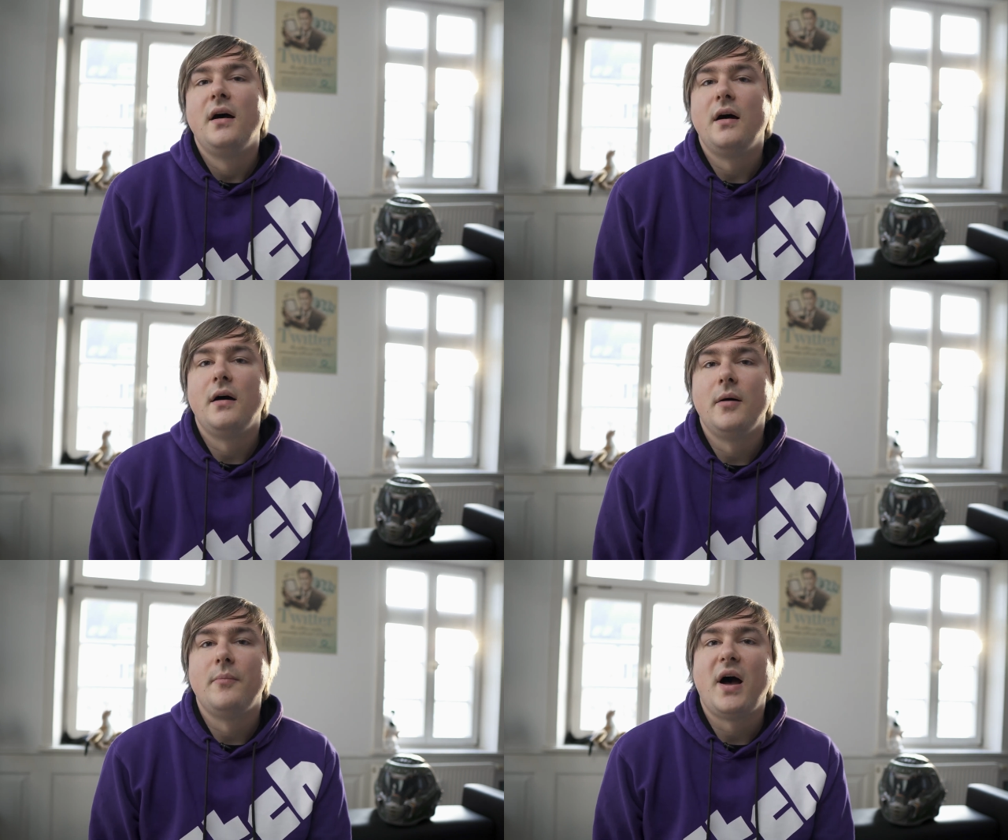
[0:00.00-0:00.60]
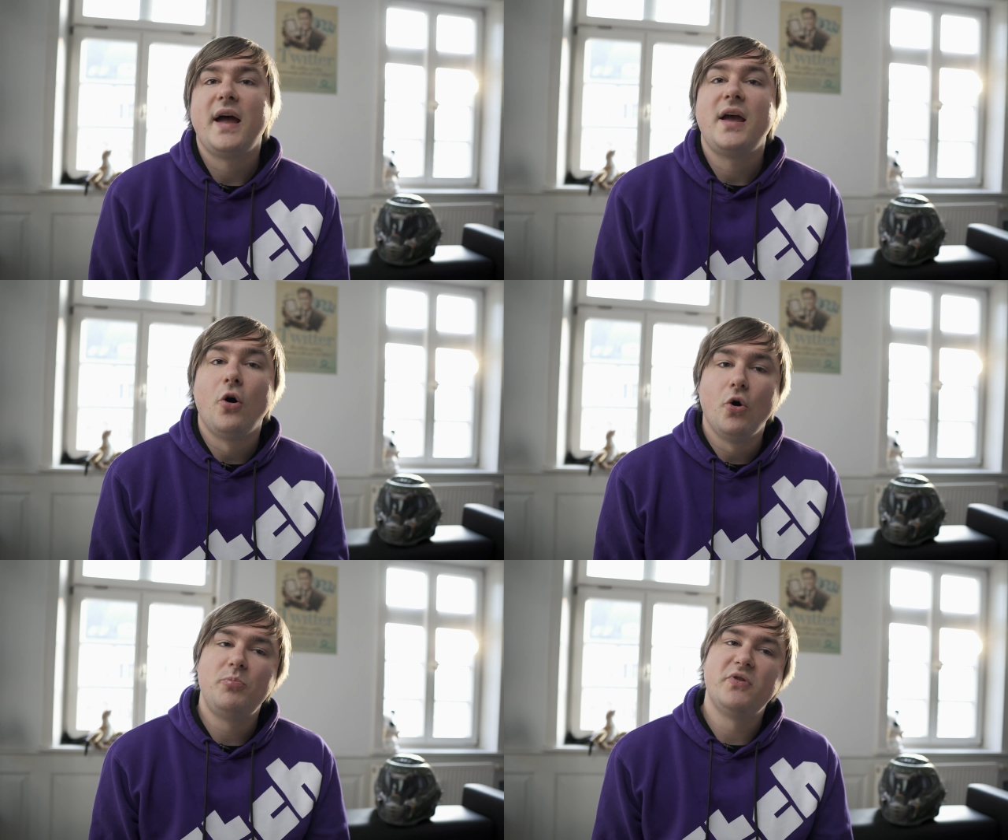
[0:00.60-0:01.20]
I
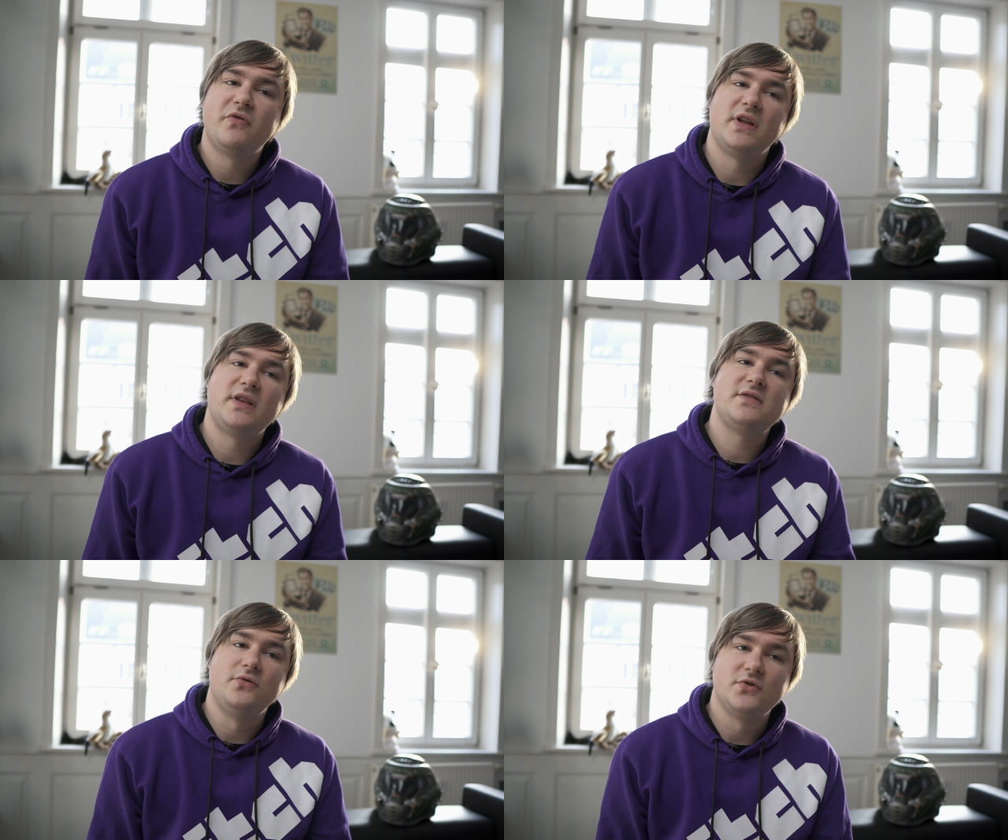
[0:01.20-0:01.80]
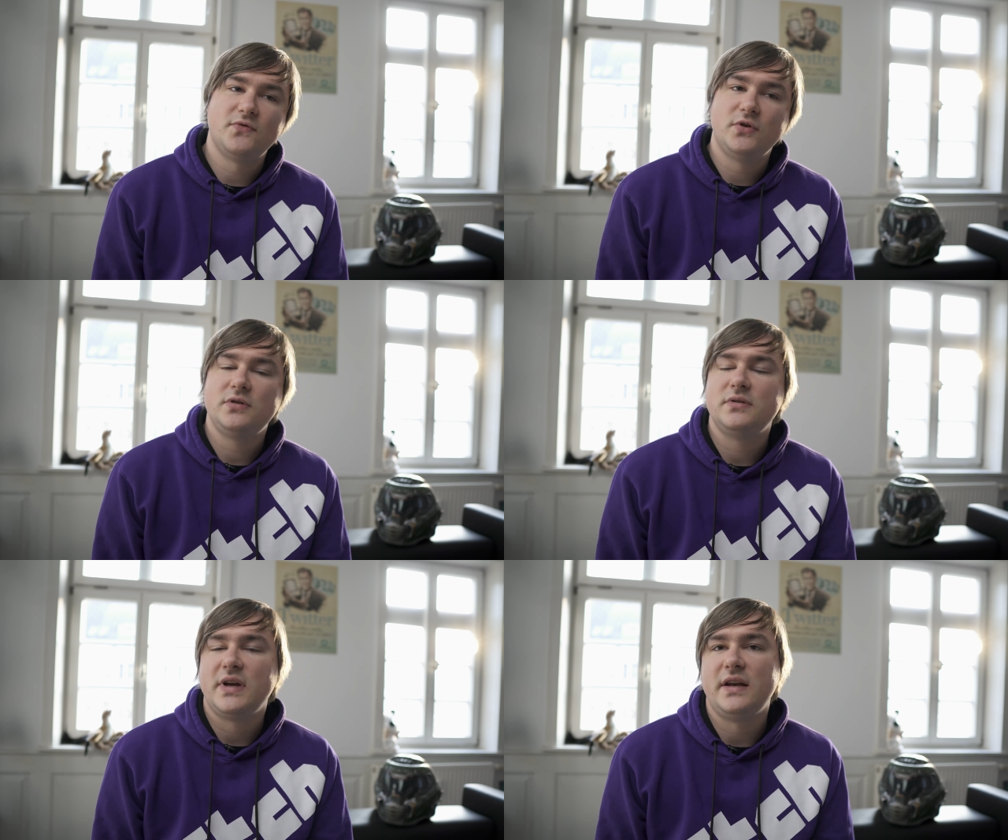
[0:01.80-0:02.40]
hope you find this
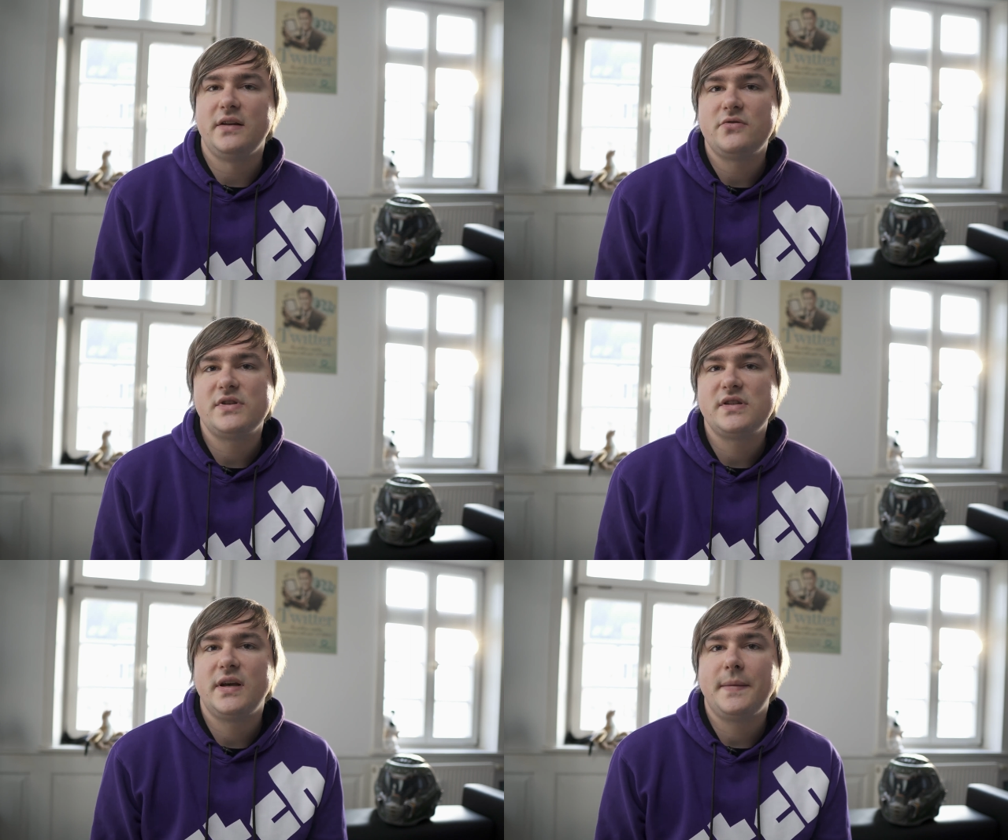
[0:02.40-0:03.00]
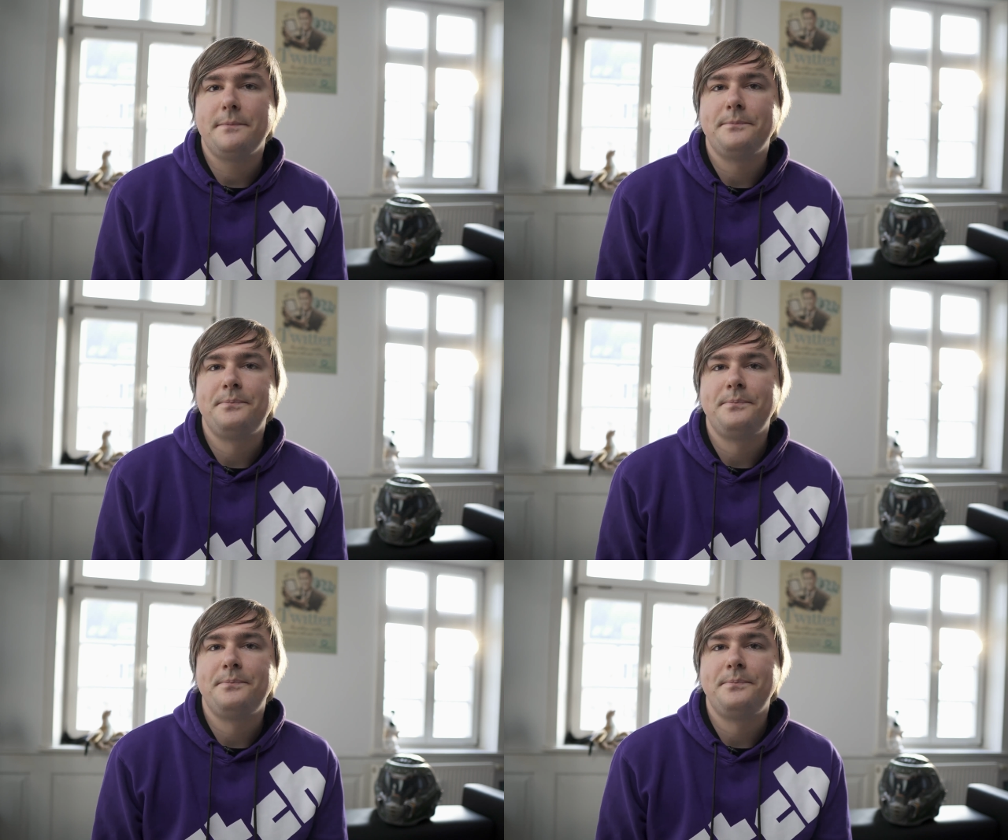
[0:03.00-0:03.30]
useful and interesting.